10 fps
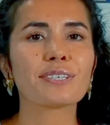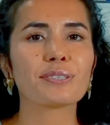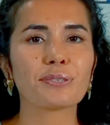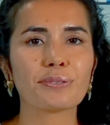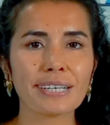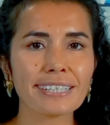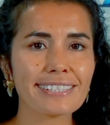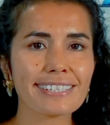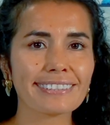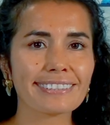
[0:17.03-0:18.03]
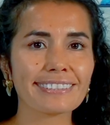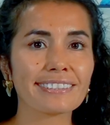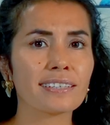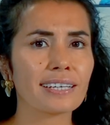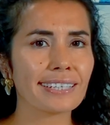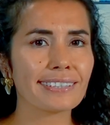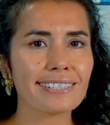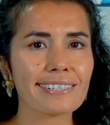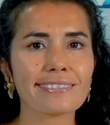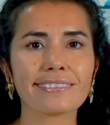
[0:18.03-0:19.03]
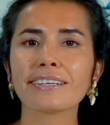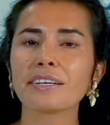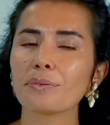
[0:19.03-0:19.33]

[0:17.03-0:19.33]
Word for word: your young children addition